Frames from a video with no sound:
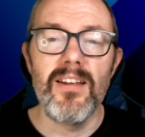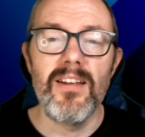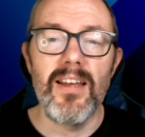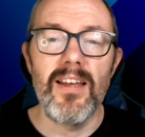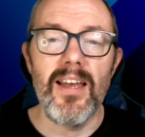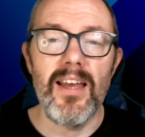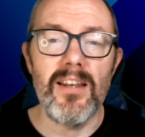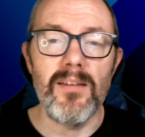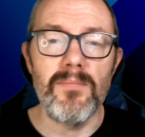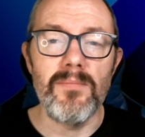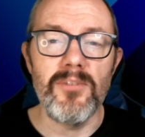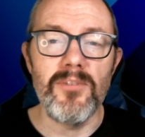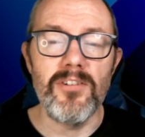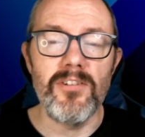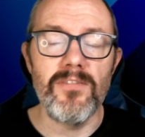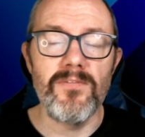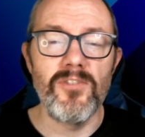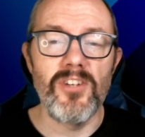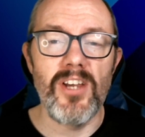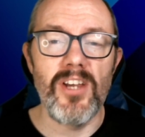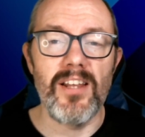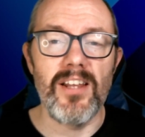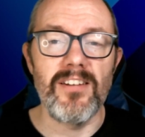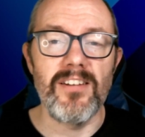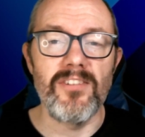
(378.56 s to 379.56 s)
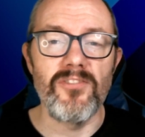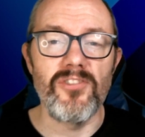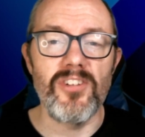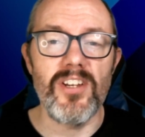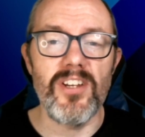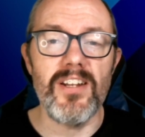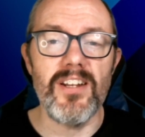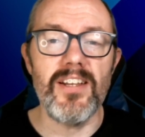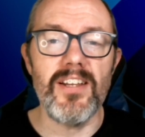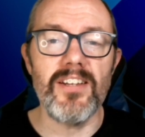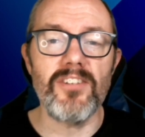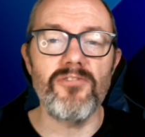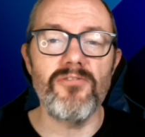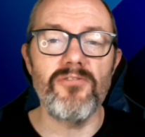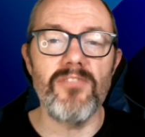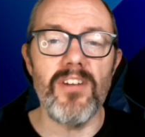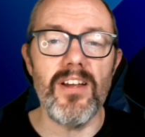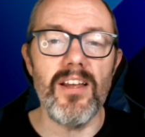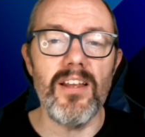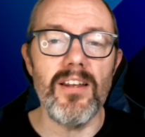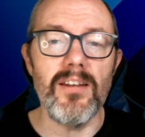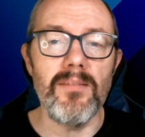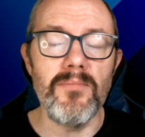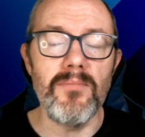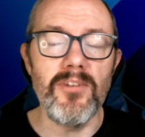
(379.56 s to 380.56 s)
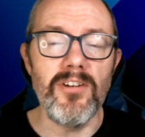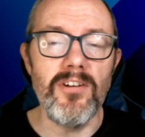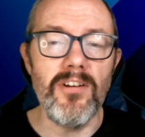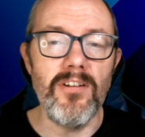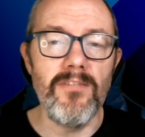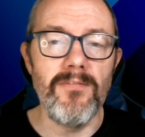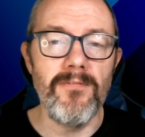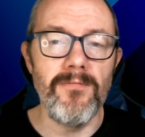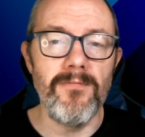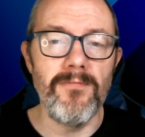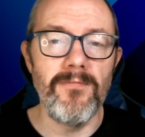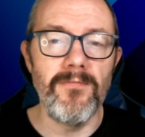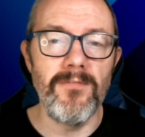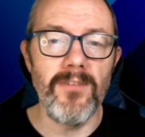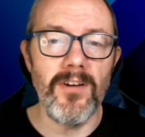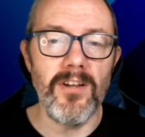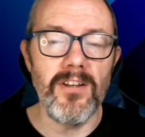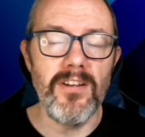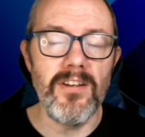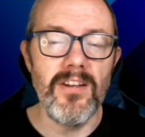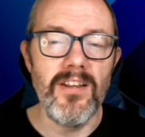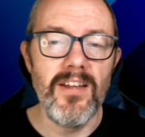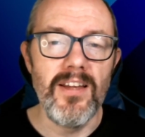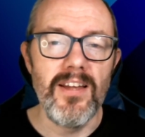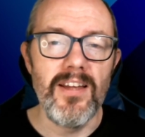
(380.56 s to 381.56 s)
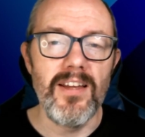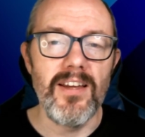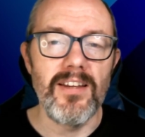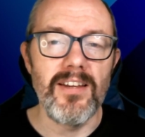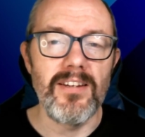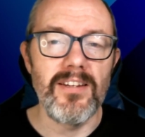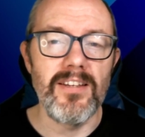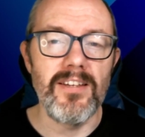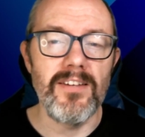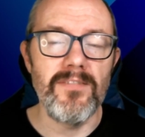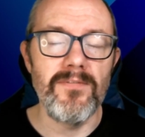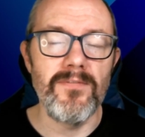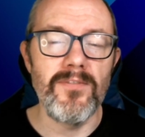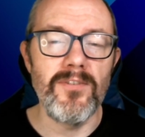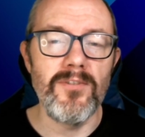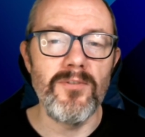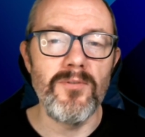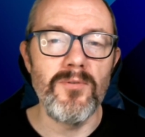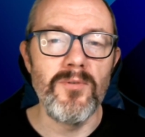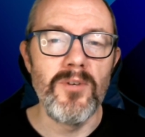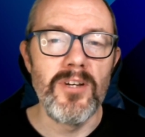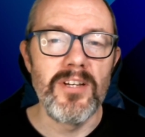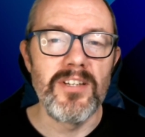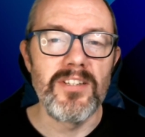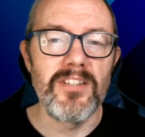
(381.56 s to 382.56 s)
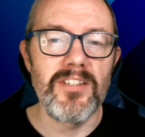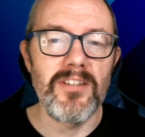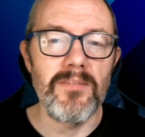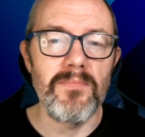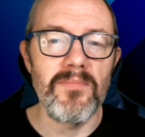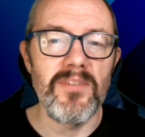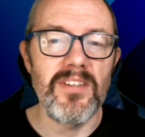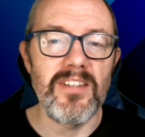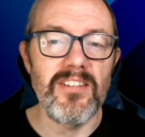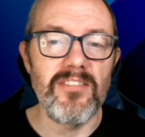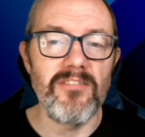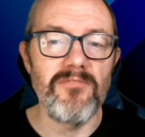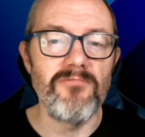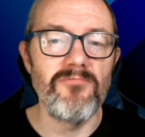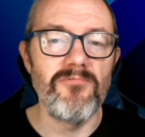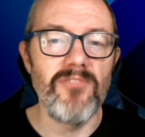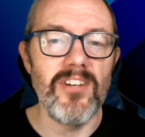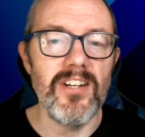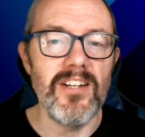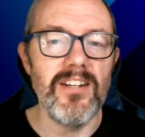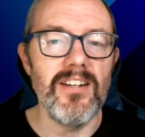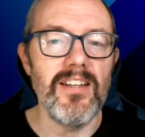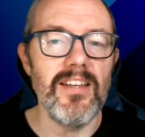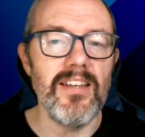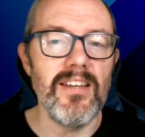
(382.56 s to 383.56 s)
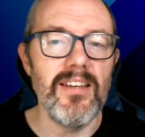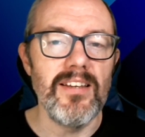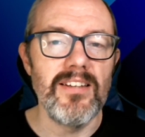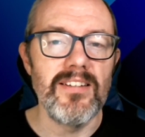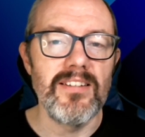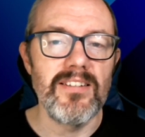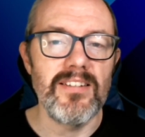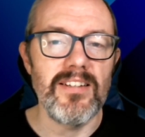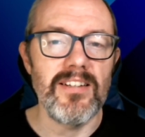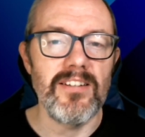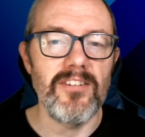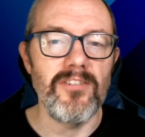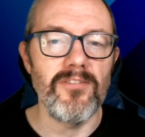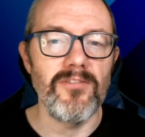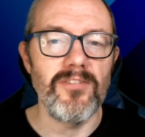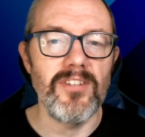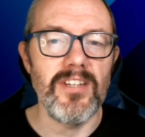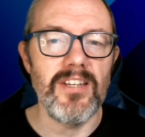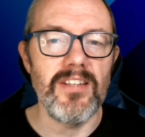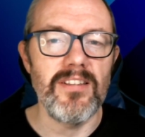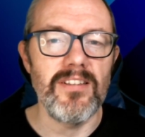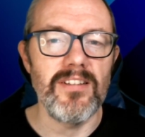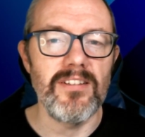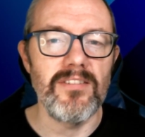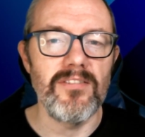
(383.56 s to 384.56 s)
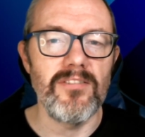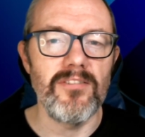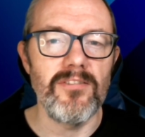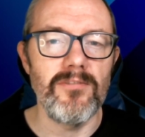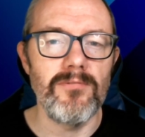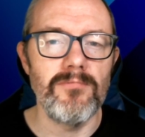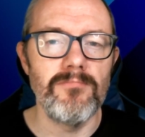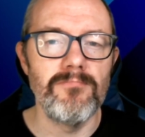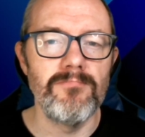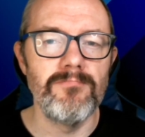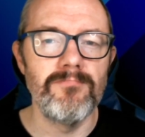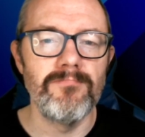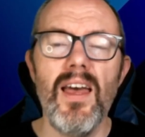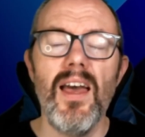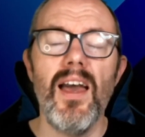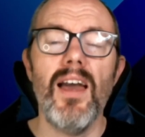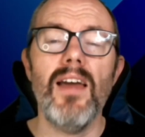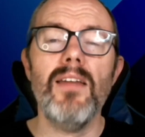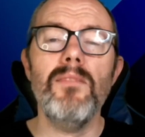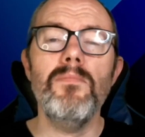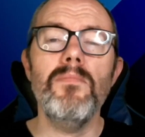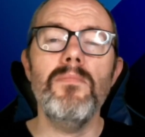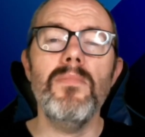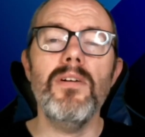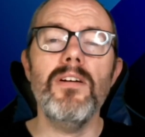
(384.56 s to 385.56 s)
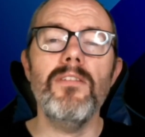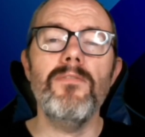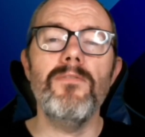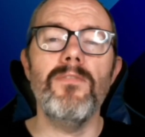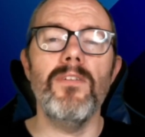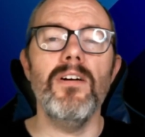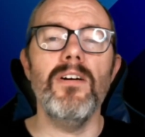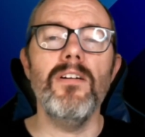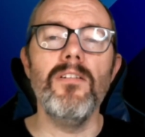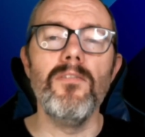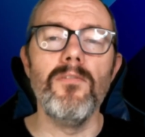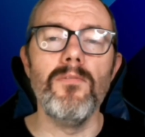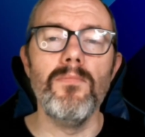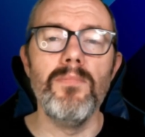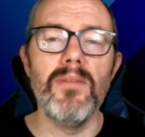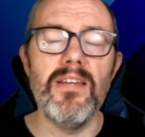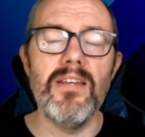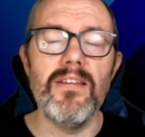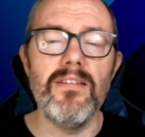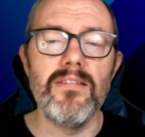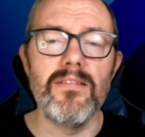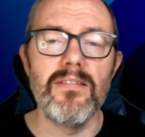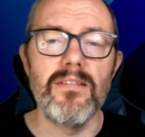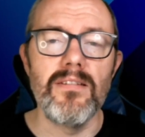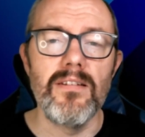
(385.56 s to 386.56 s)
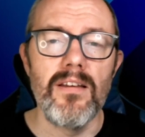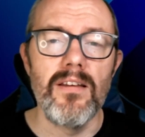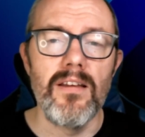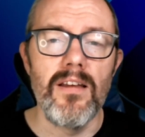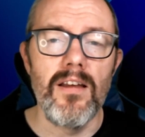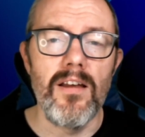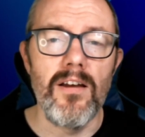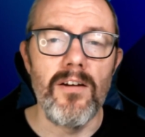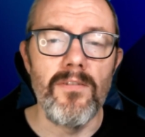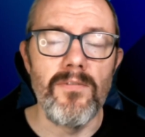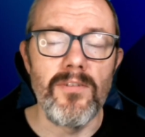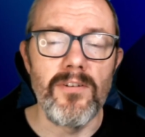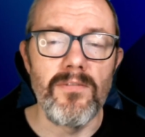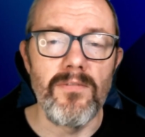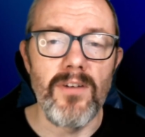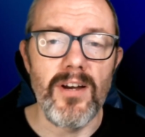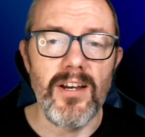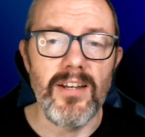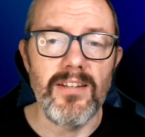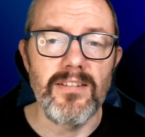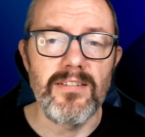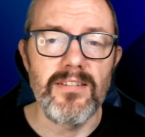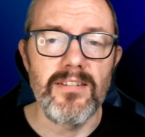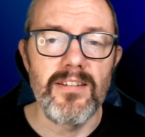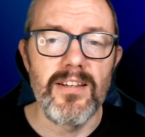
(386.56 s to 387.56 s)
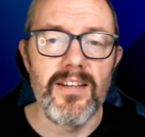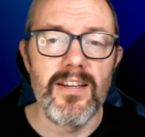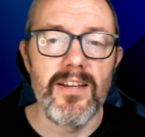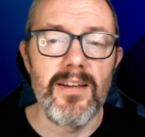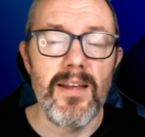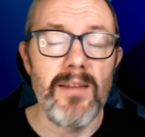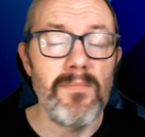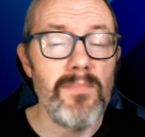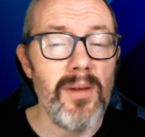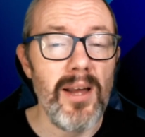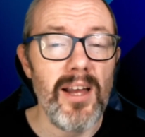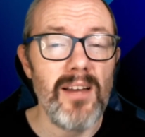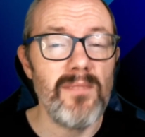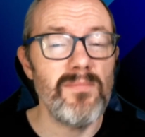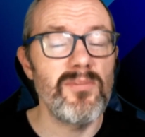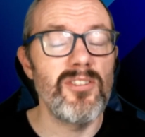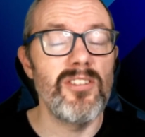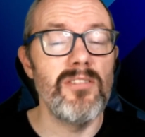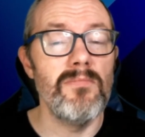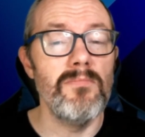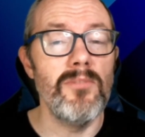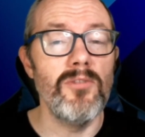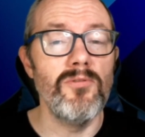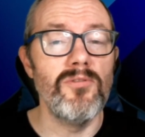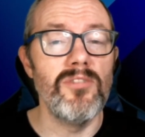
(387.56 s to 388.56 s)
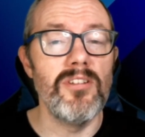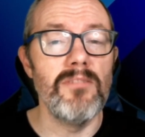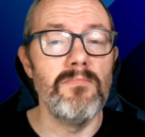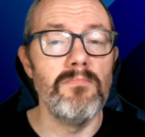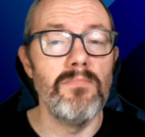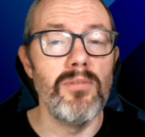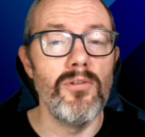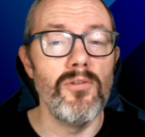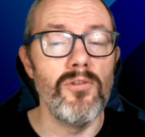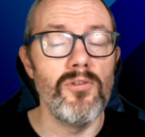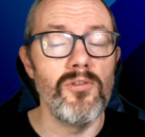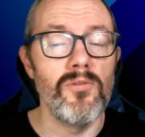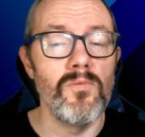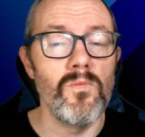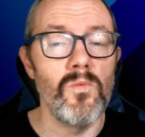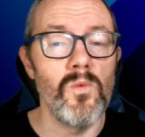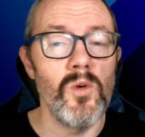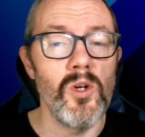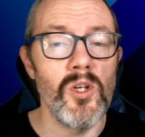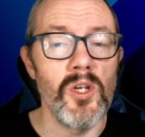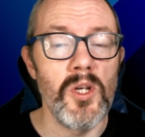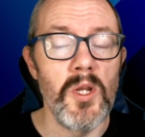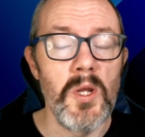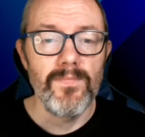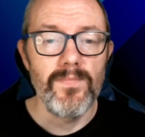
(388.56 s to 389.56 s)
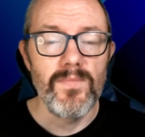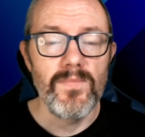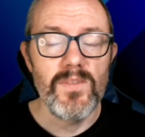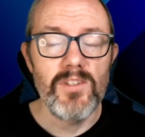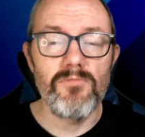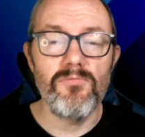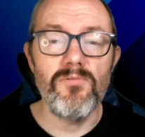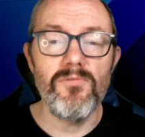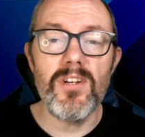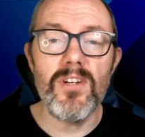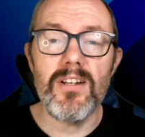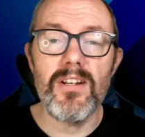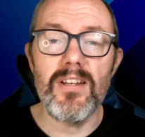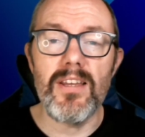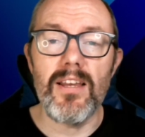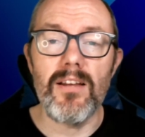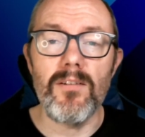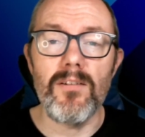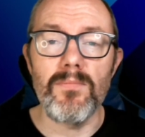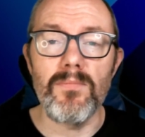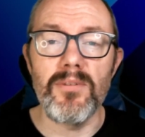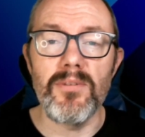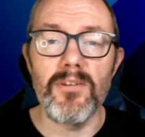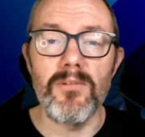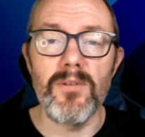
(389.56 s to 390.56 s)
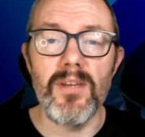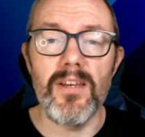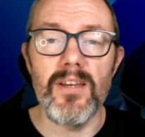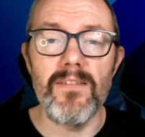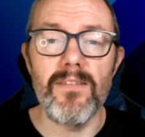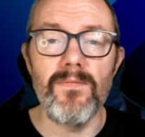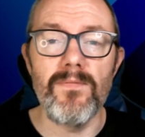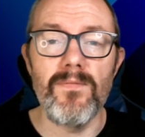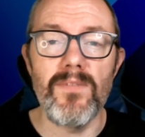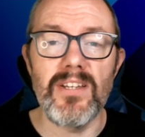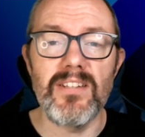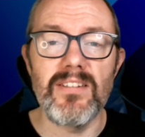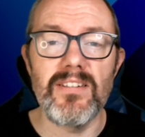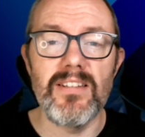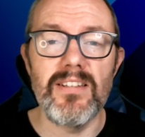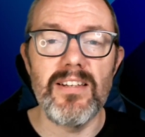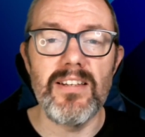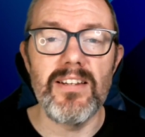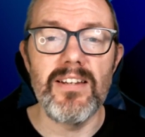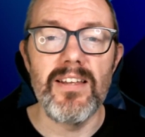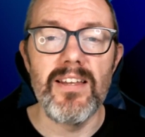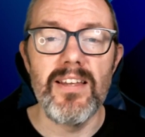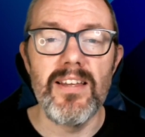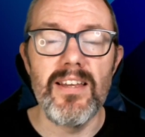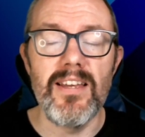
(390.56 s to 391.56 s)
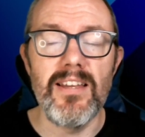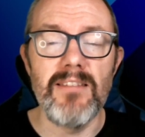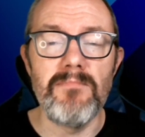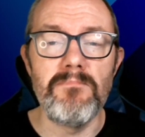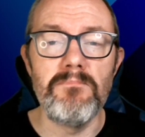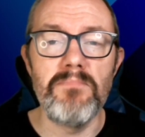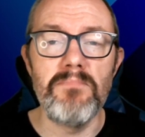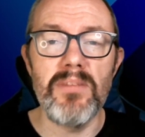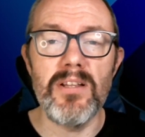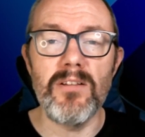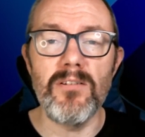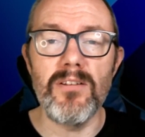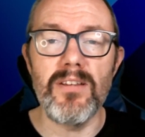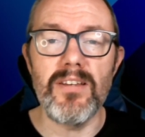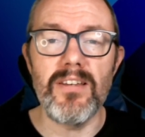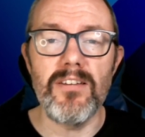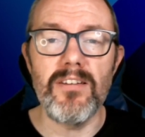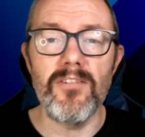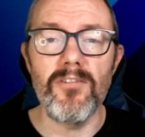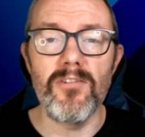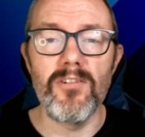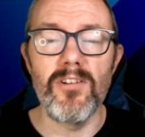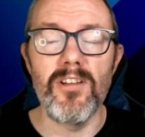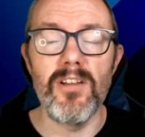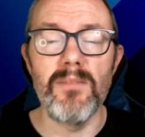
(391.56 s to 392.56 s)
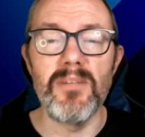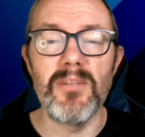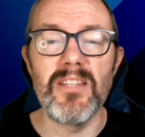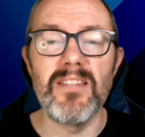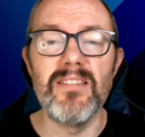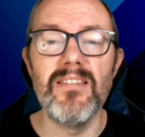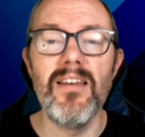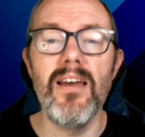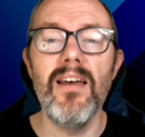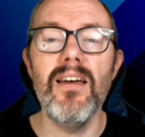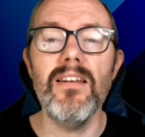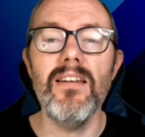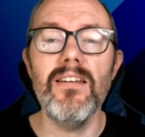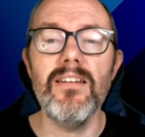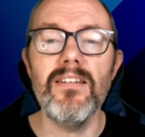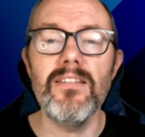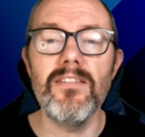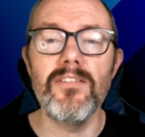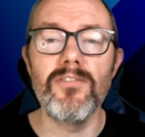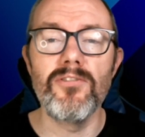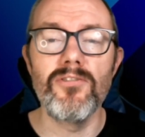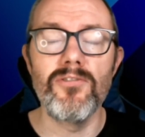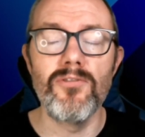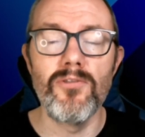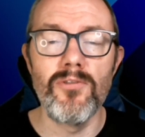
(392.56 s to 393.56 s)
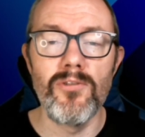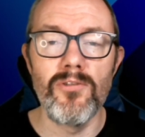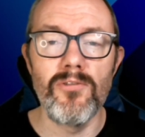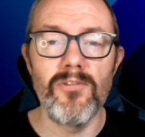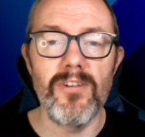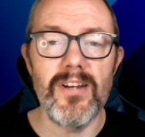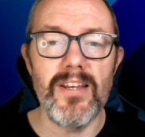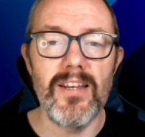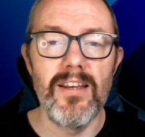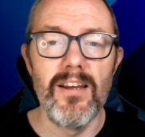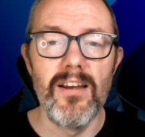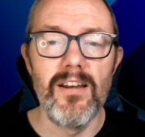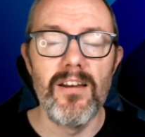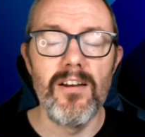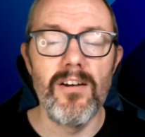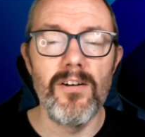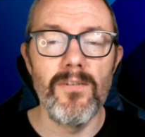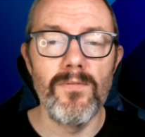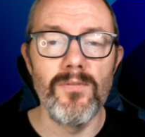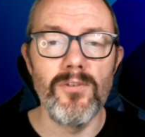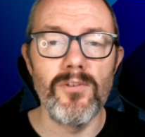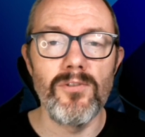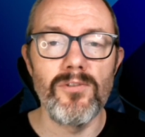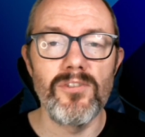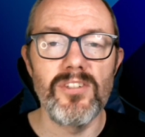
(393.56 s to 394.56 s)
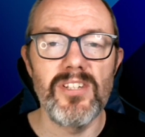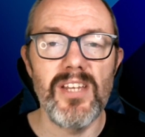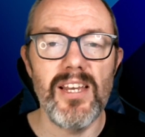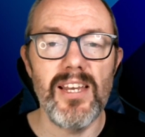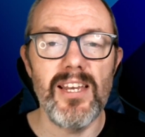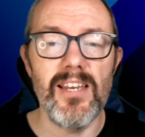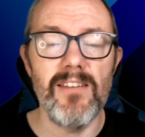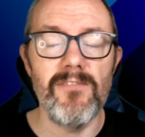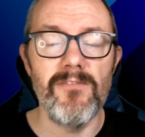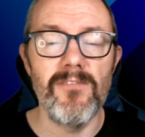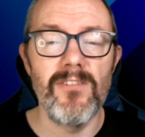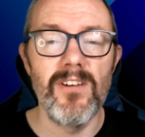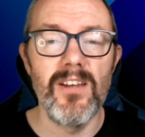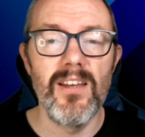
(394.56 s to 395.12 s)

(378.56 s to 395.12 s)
element of challenge, an extra element of fun, and give you something to really sink your teeth into. And my final piece of advice, and perhaps the most important one, to really help you get invested in building your club, in telling the story of your save,